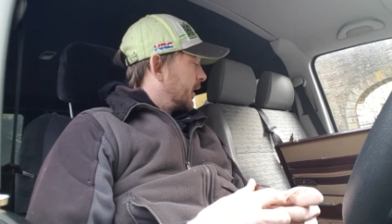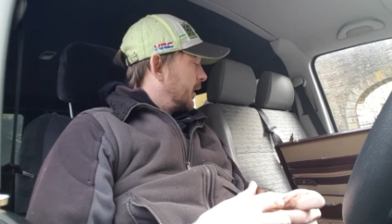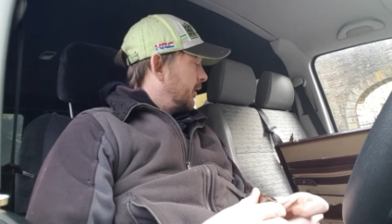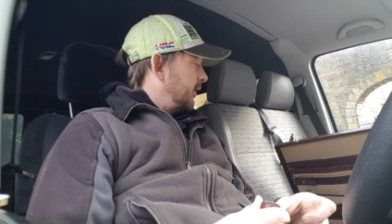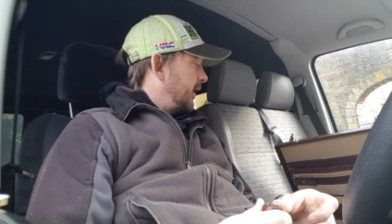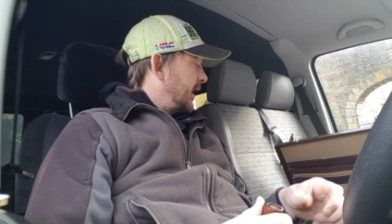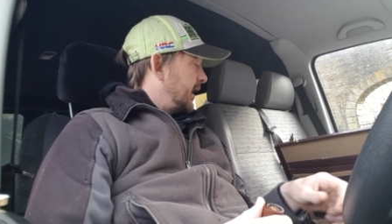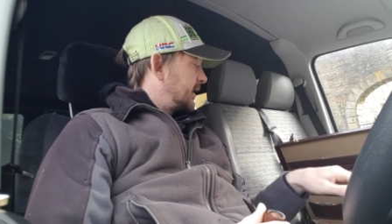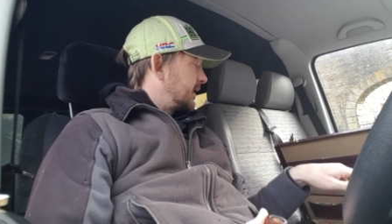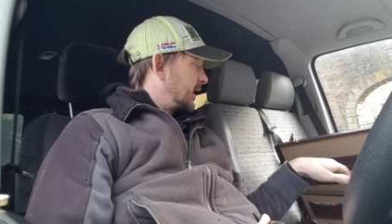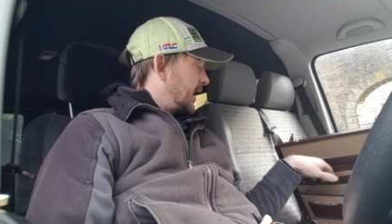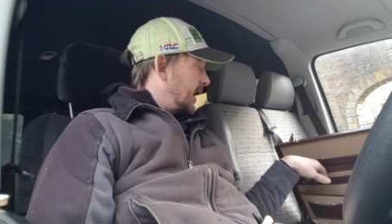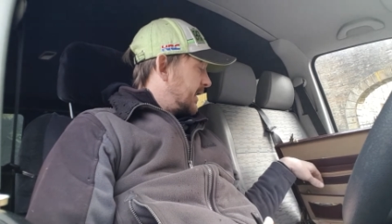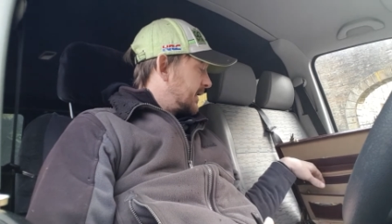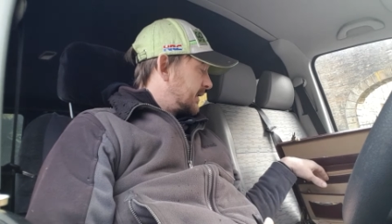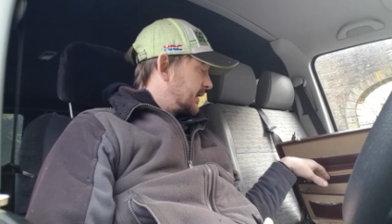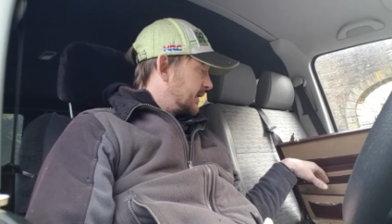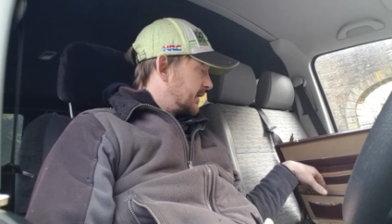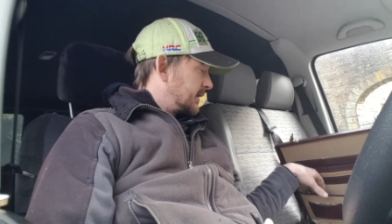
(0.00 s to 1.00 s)
race
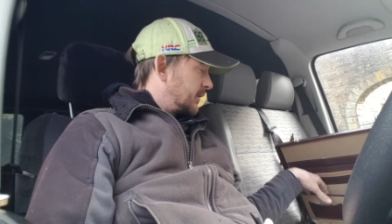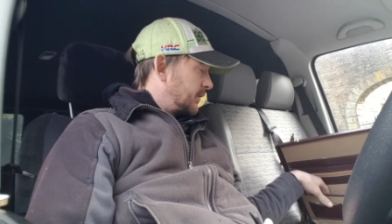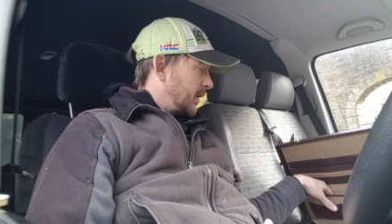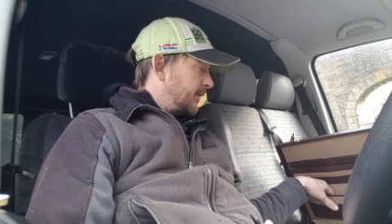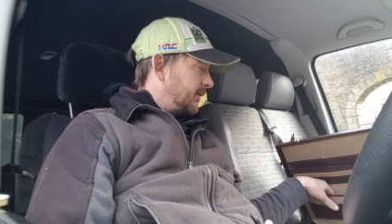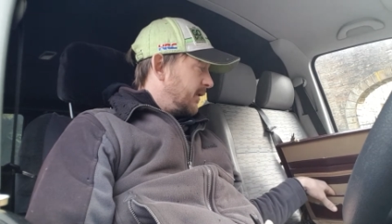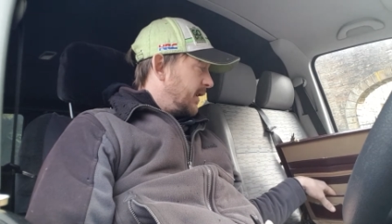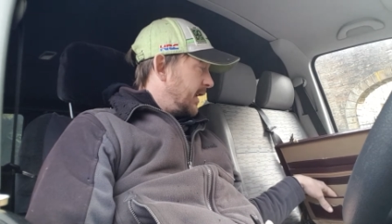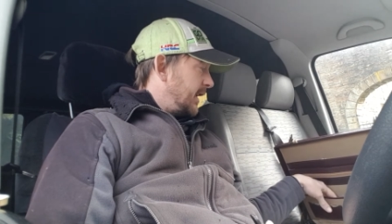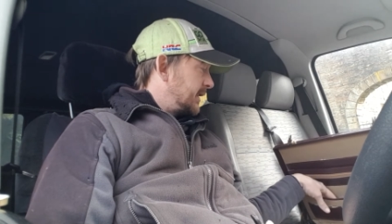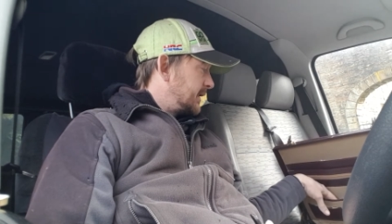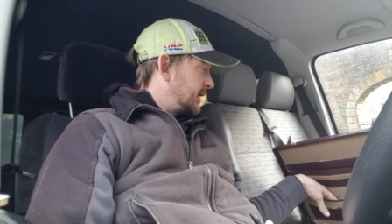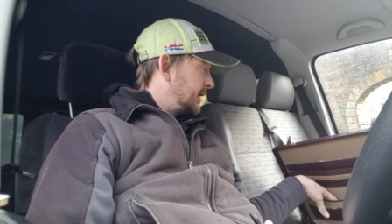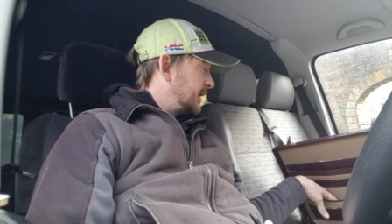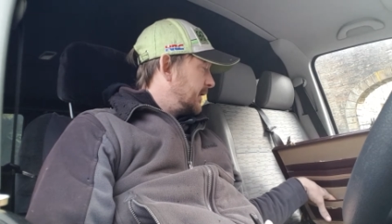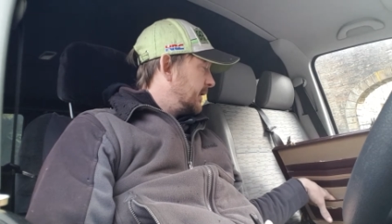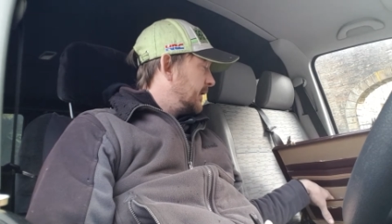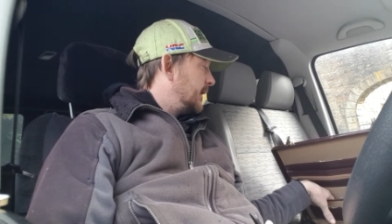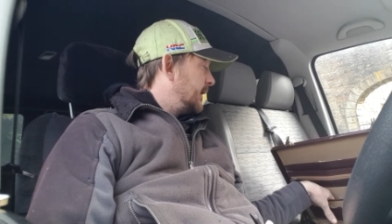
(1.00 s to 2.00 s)
license and went
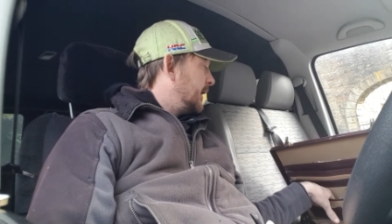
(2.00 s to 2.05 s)
racing,